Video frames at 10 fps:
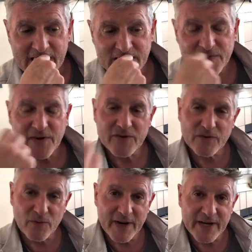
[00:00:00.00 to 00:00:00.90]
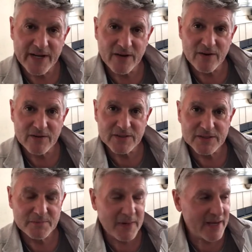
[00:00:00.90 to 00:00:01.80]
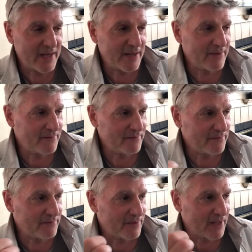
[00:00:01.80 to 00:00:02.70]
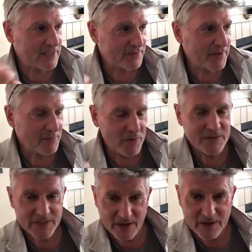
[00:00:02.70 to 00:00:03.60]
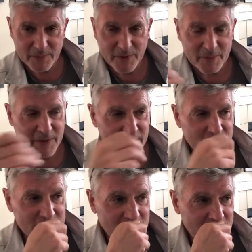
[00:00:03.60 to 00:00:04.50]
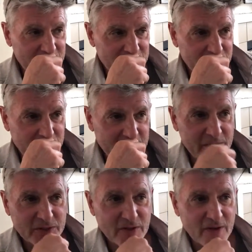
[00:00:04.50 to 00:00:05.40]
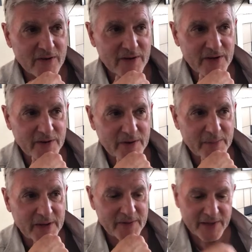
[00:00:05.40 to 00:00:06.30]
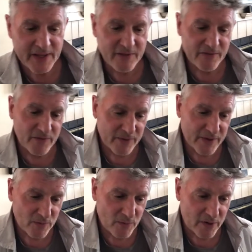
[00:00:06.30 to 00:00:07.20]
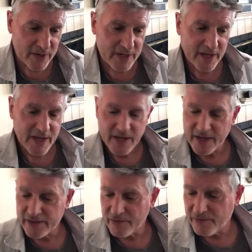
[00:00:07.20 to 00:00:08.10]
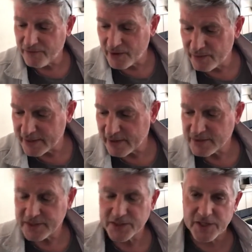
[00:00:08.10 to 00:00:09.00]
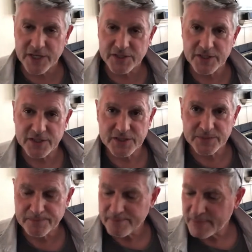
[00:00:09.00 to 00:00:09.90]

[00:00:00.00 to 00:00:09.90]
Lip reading: As far as grading goes, my philosophy, and most of the art department goes along with this, we pretty much all are in agreement. If the kid's doing the work and they're following our suggestions